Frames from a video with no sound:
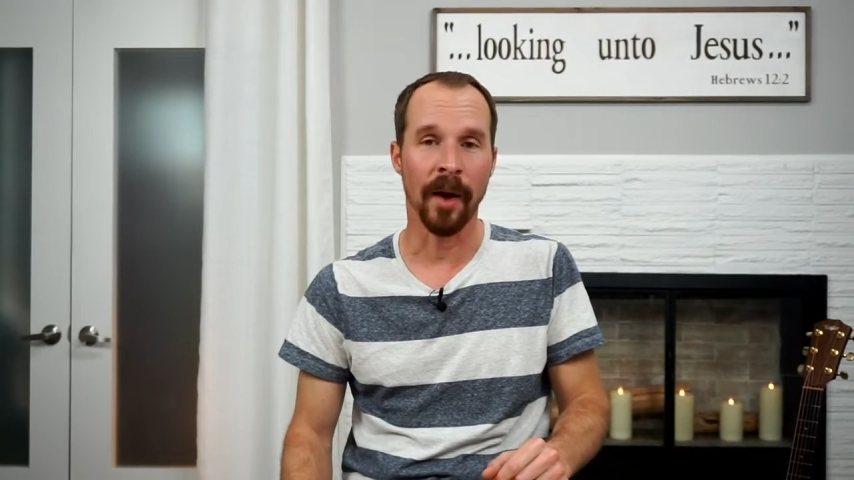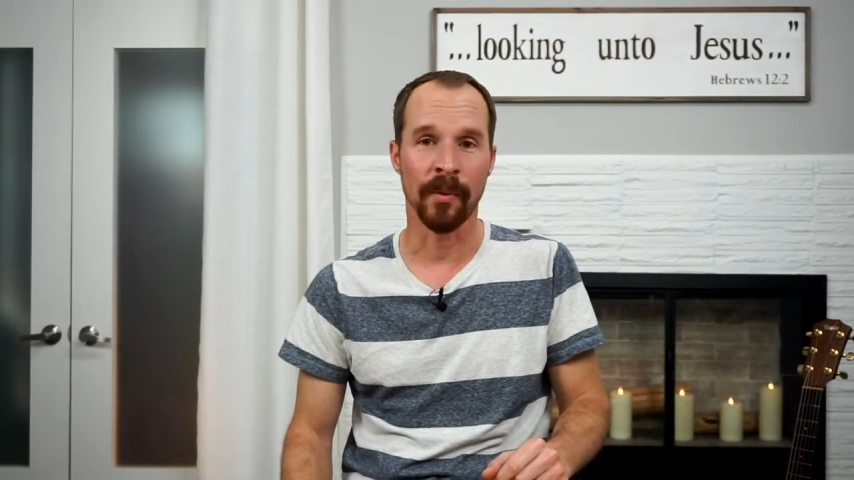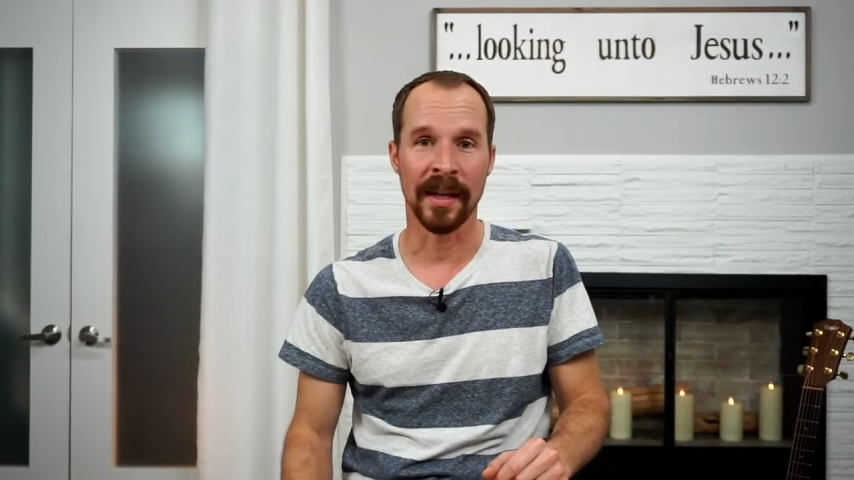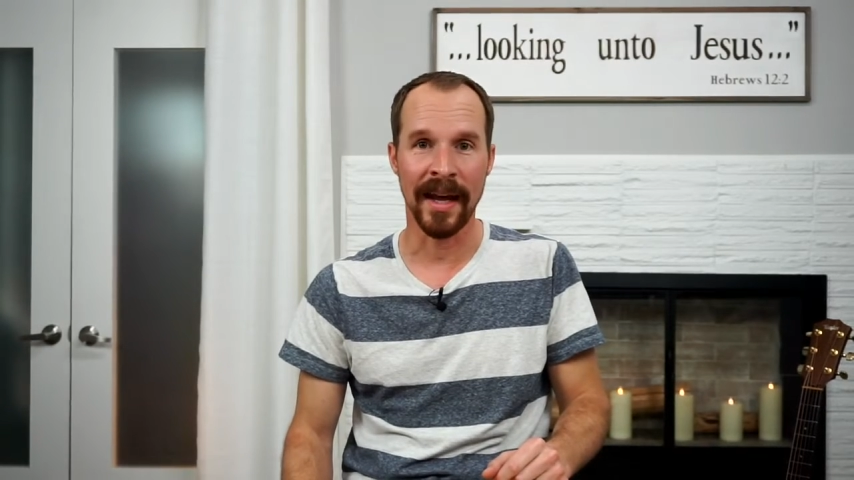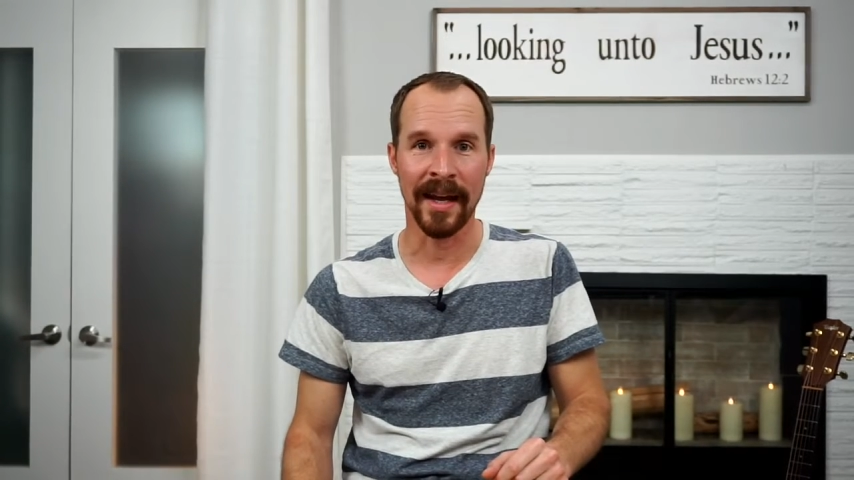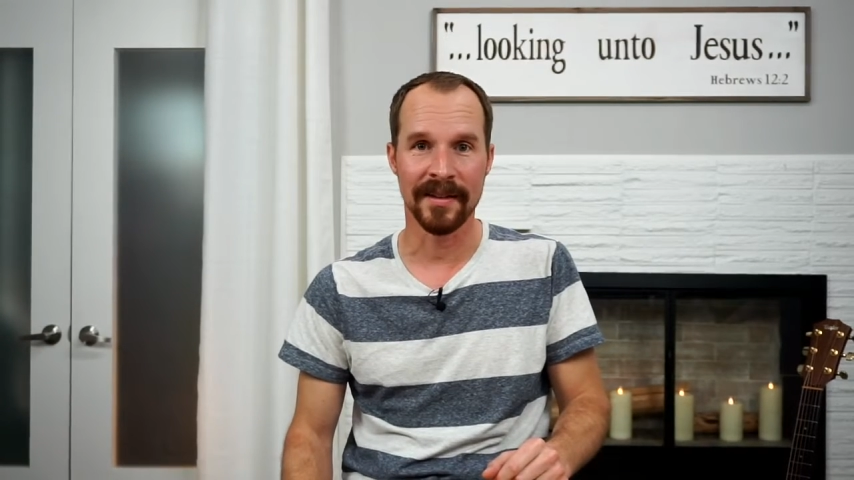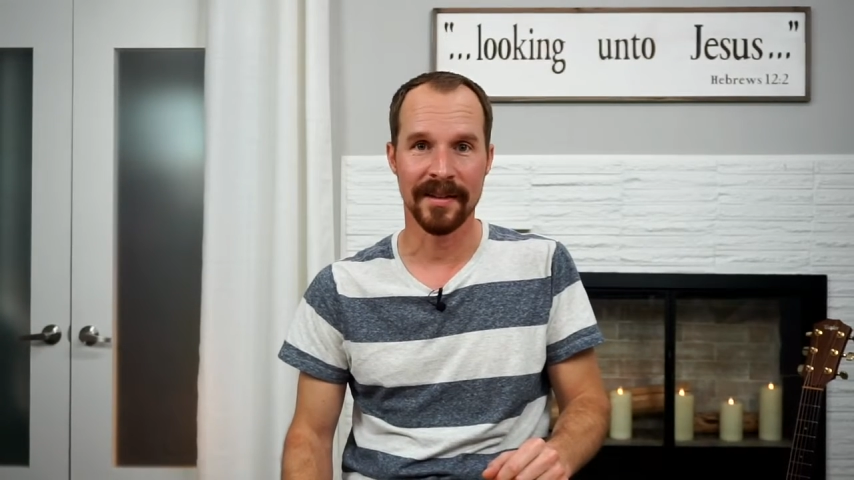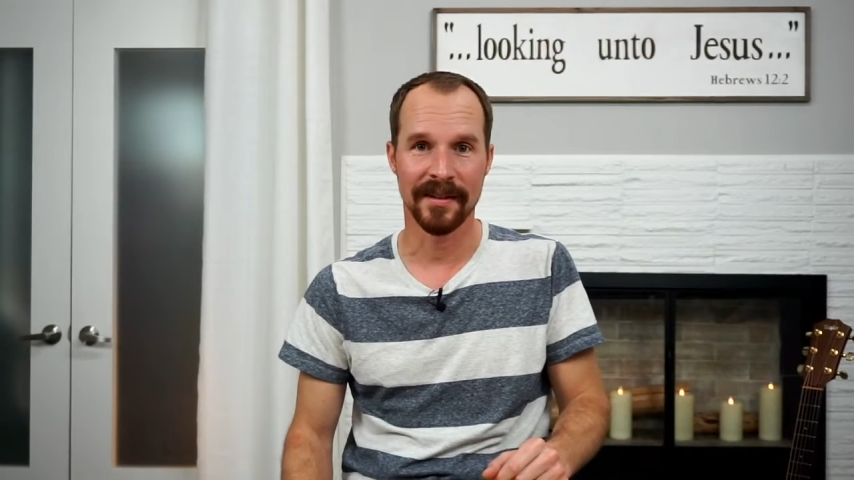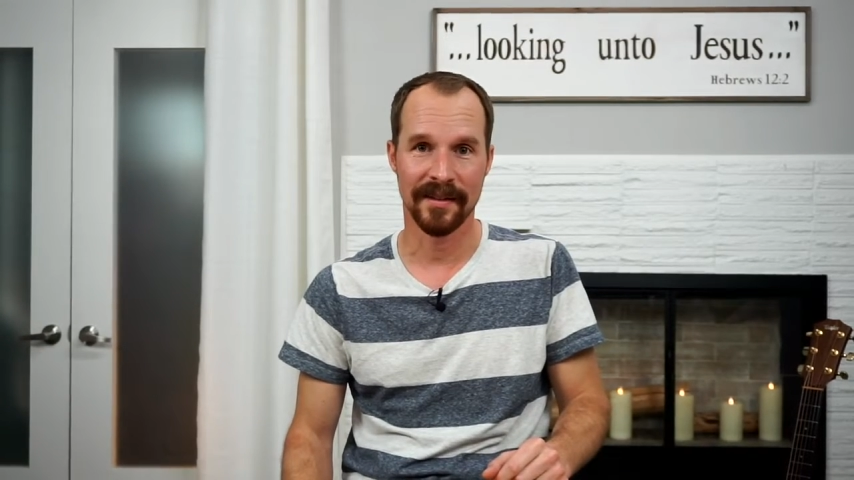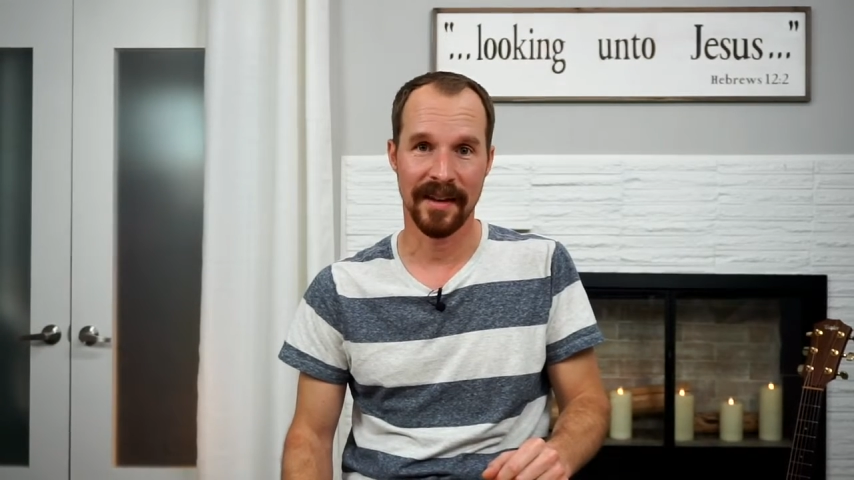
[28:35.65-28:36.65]
relent,
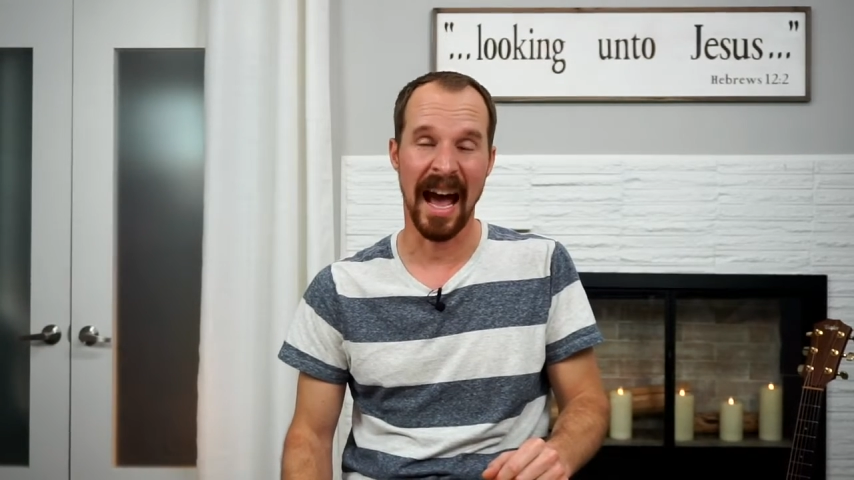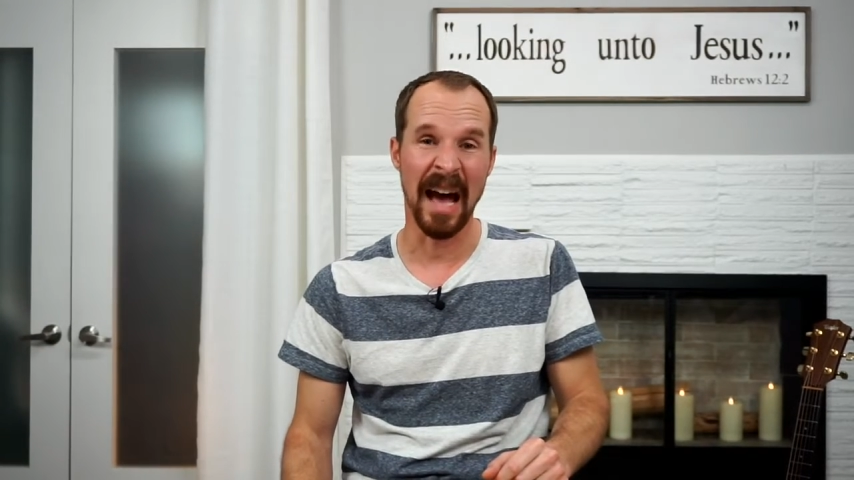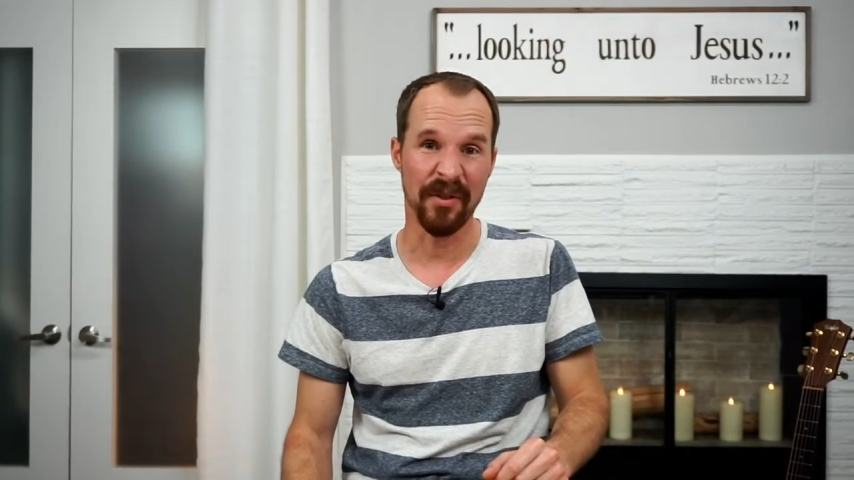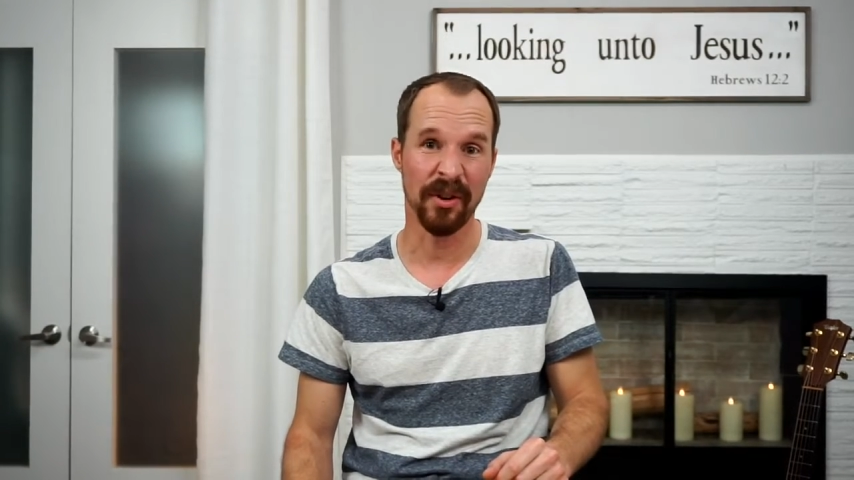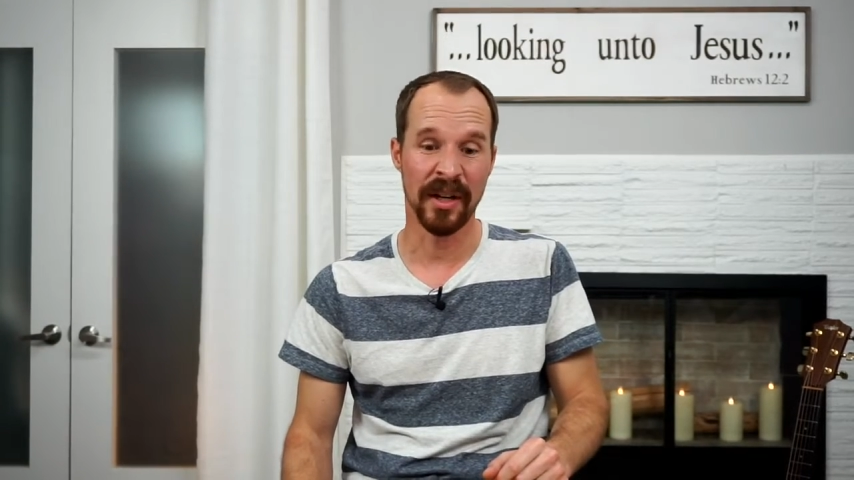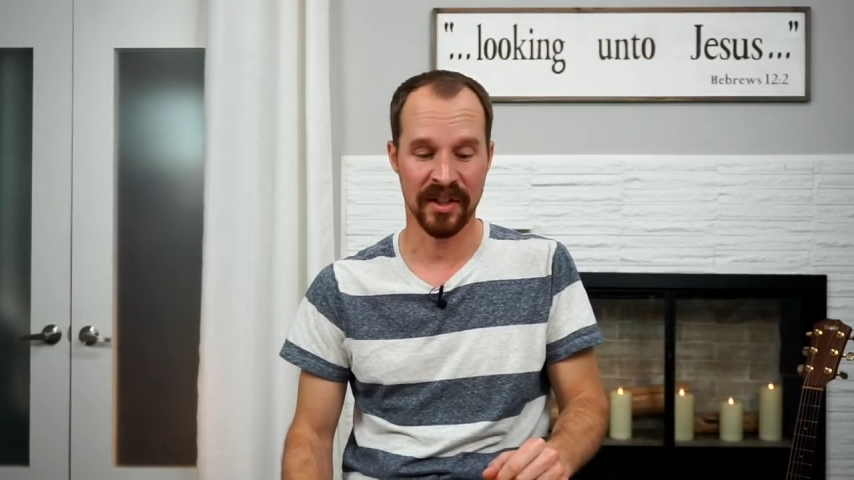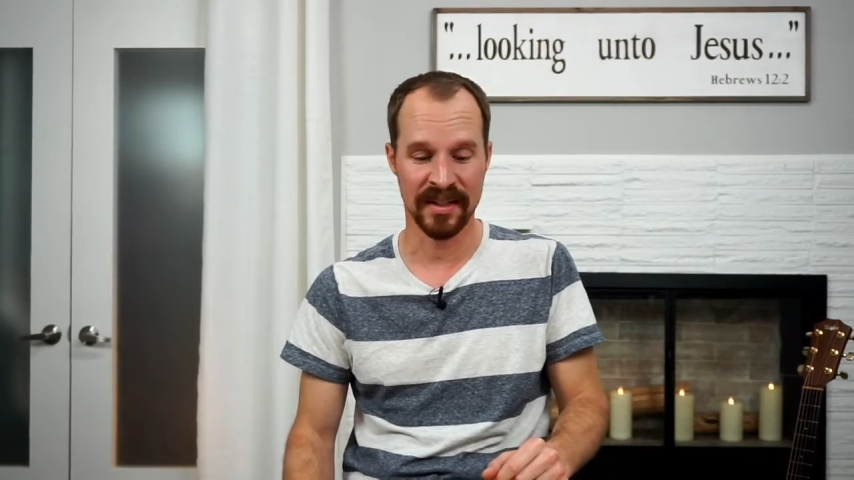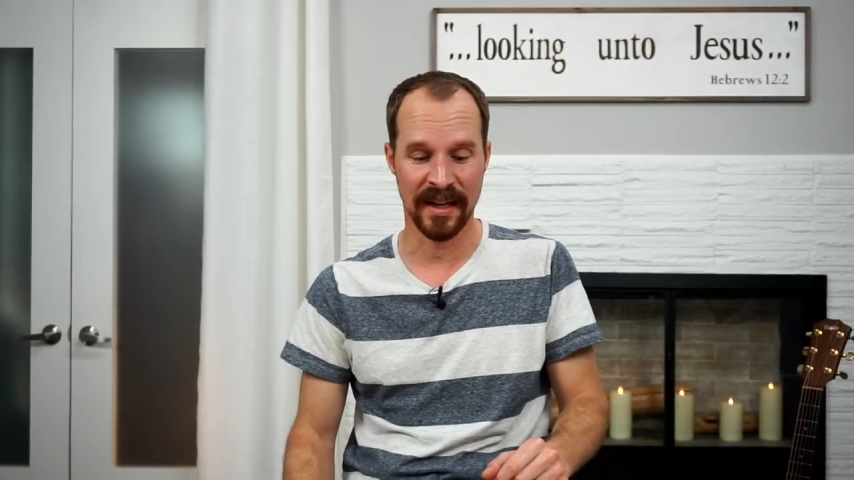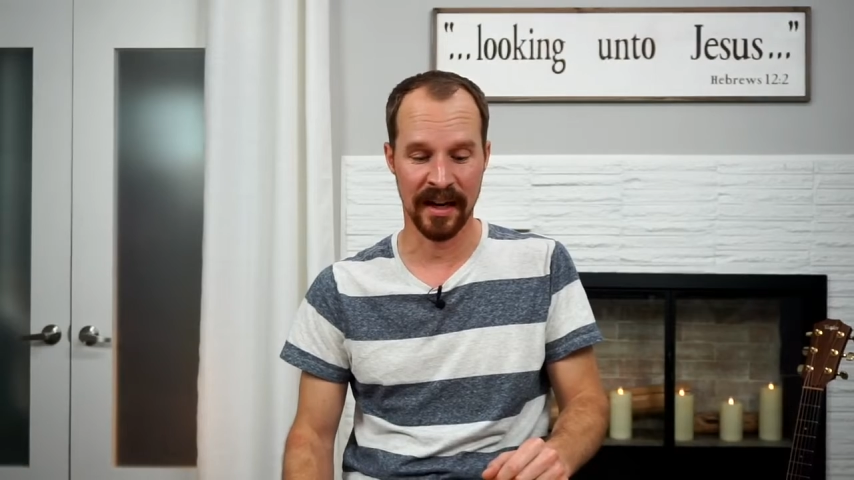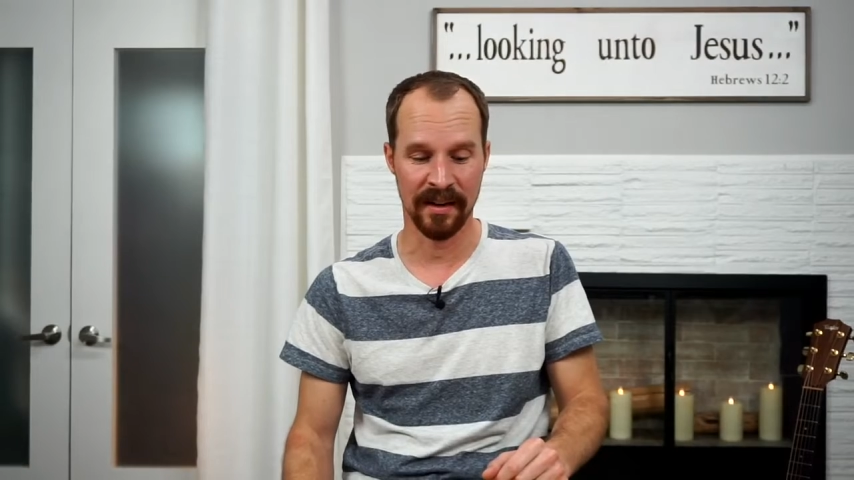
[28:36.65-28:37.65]
after He just
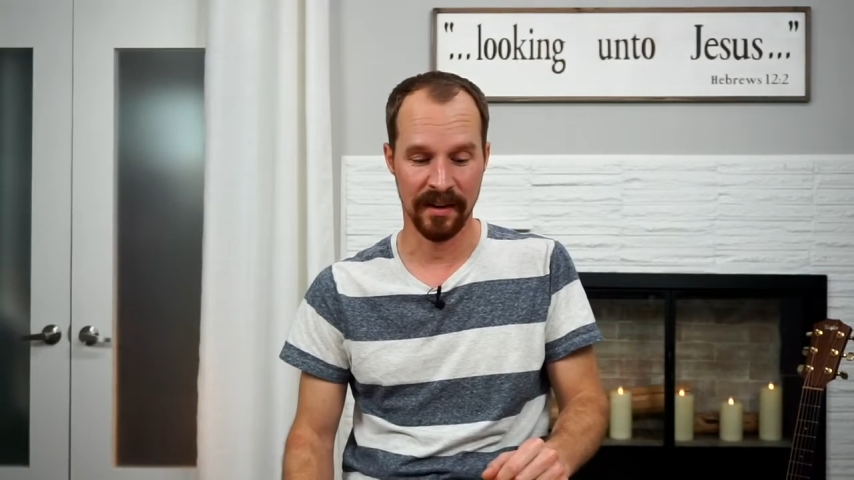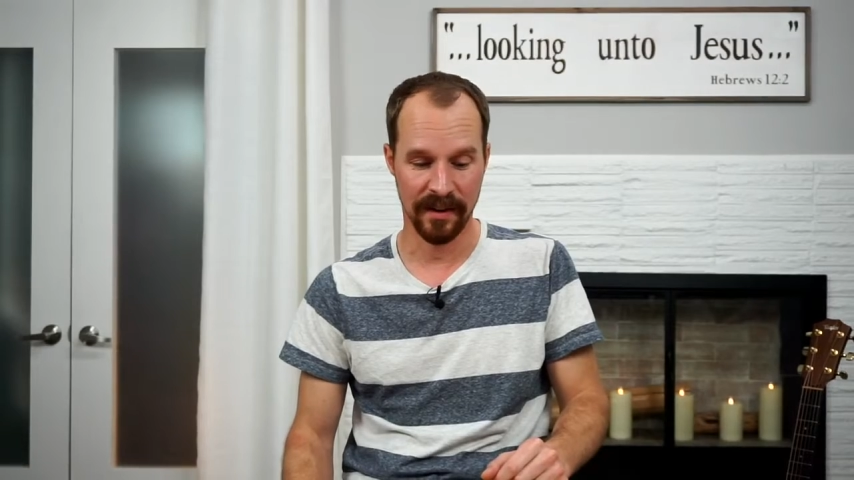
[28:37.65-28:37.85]
said,